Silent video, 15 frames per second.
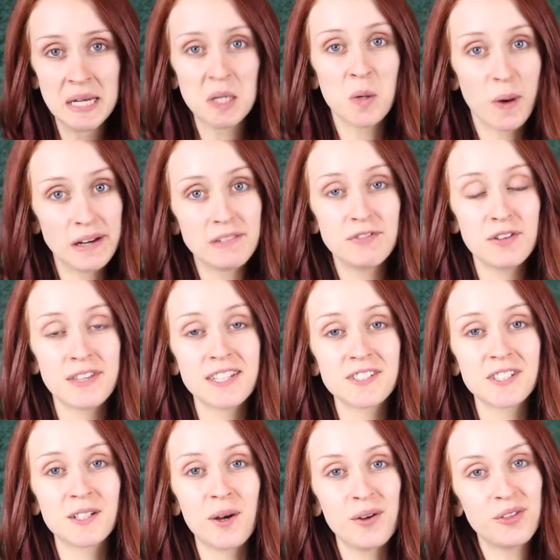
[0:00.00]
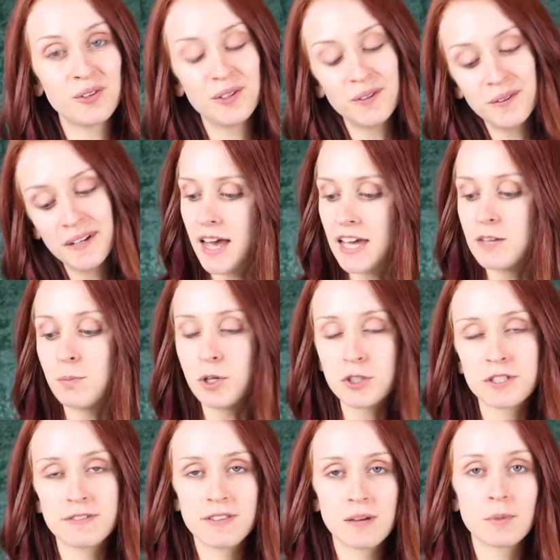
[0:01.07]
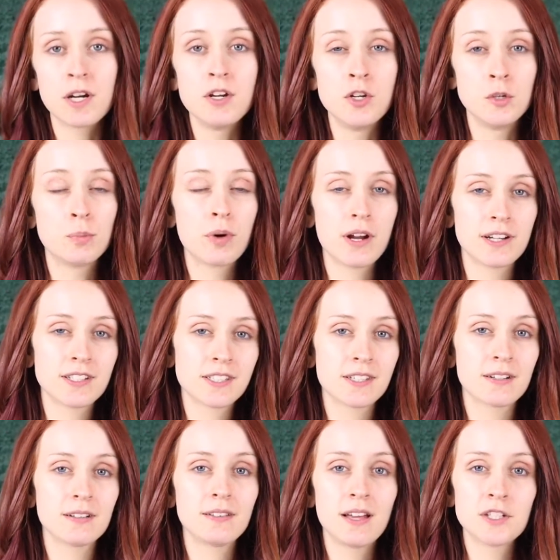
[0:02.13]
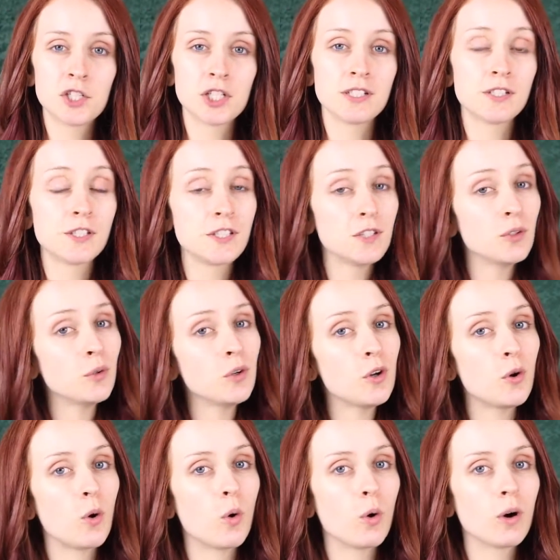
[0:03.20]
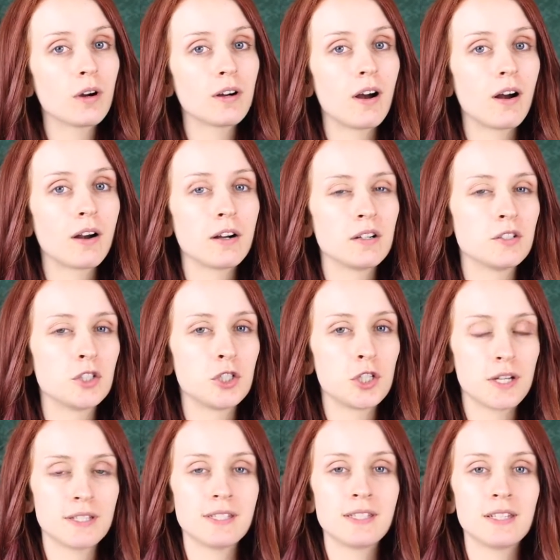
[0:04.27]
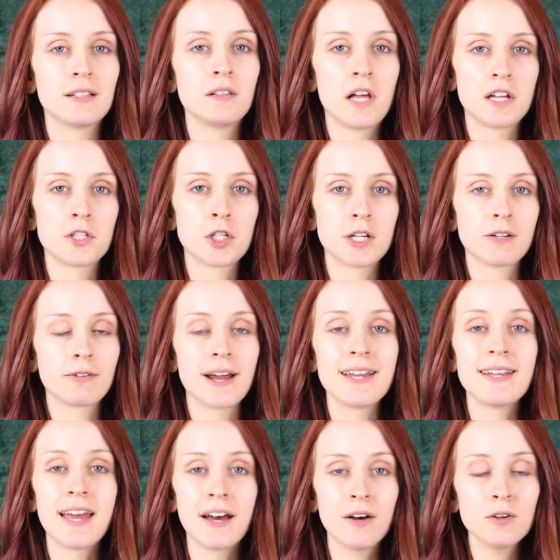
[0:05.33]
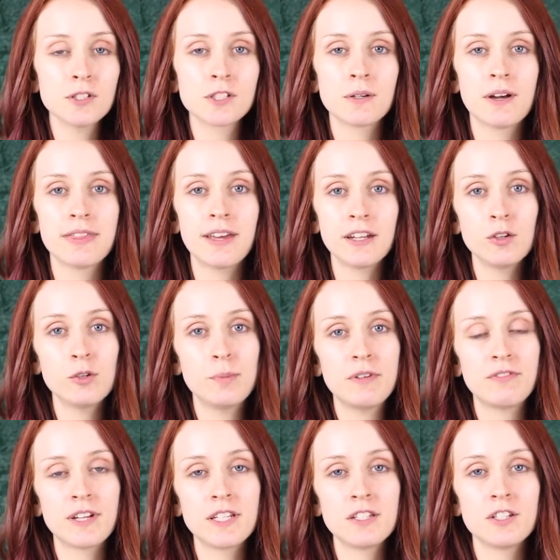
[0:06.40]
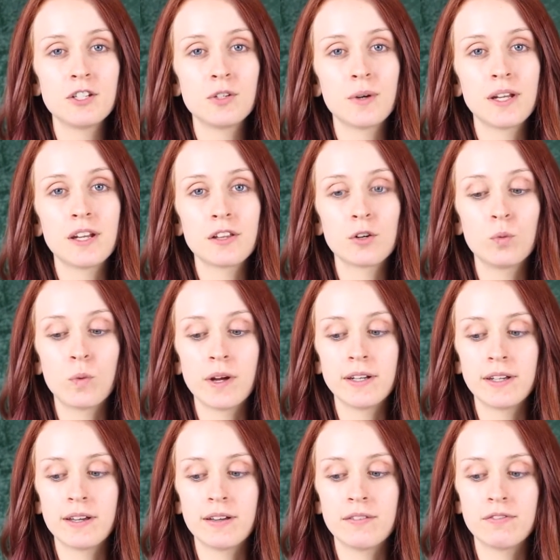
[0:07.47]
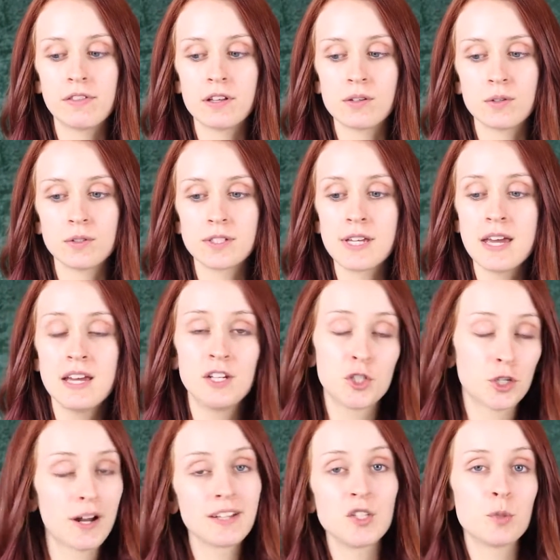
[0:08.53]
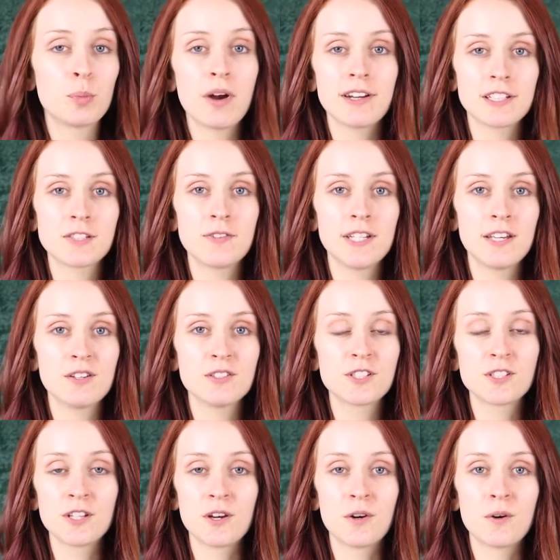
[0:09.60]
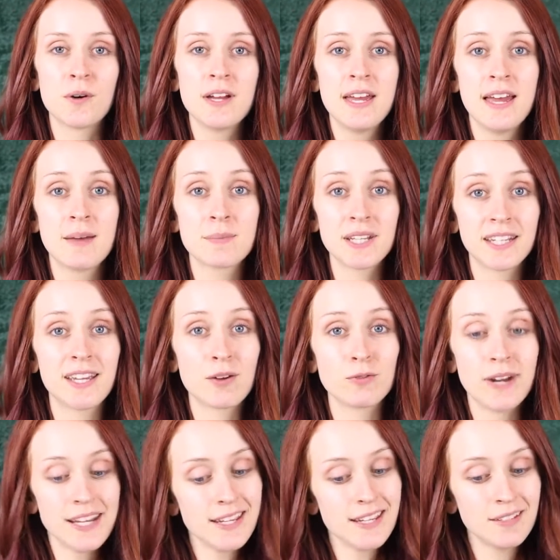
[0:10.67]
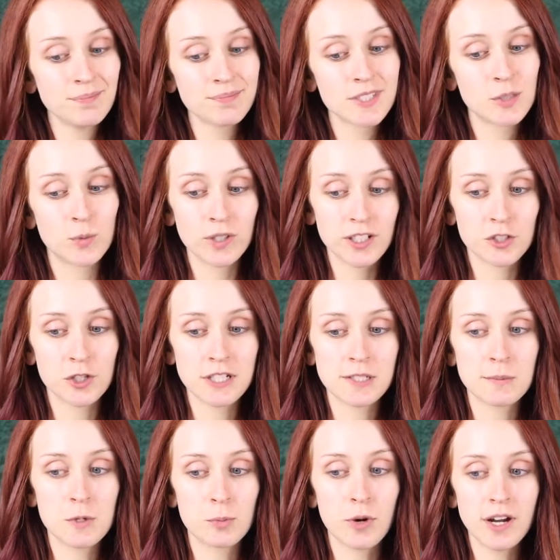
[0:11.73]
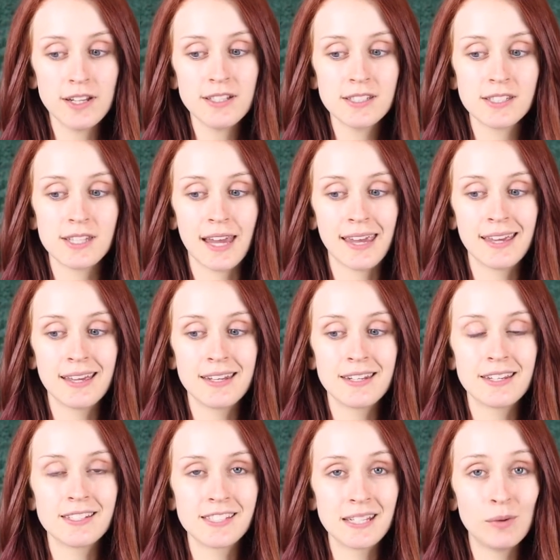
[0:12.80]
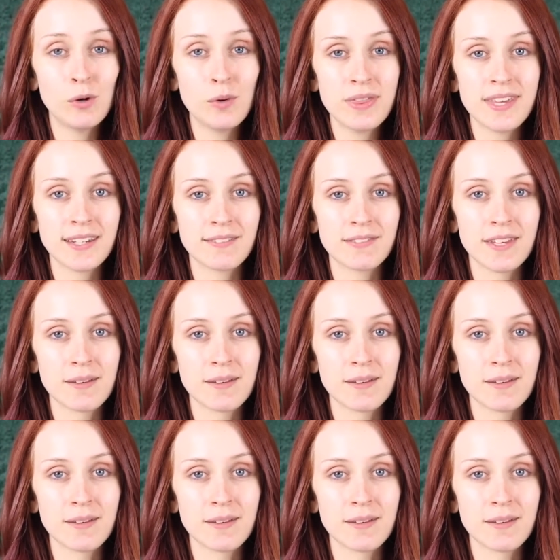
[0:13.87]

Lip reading: quite a few things to go through, and most of them are new products that are launching soon or are just launching right now. So I thought it would be fun to do another one of those trying new products videos. So I'm gonna get ready, we're gonna try some new products and see what we think of